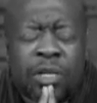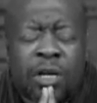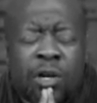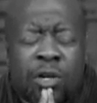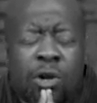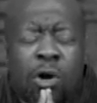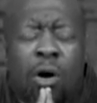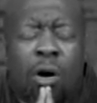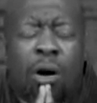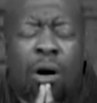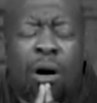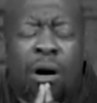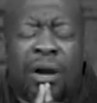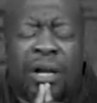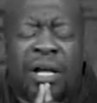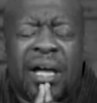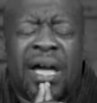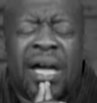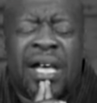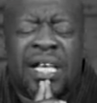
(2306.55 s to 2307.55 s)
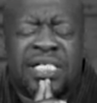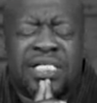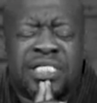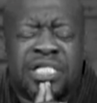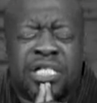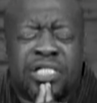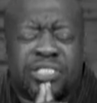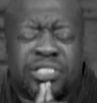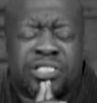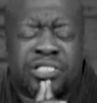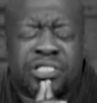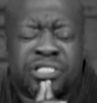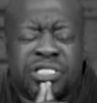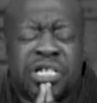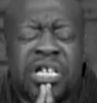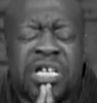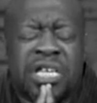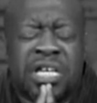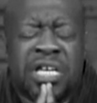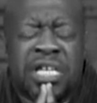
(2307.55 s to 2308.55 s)
Lord, as they're
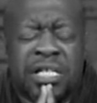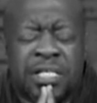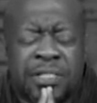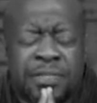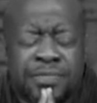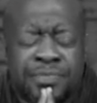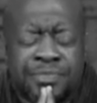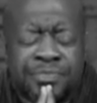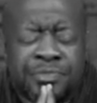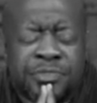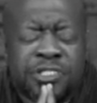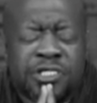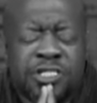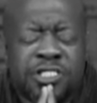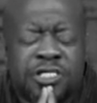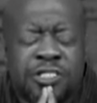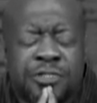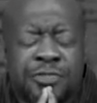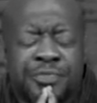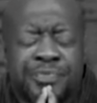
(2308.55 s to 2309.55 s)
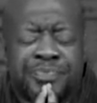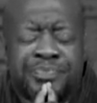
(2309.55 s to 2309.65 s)
seeking you,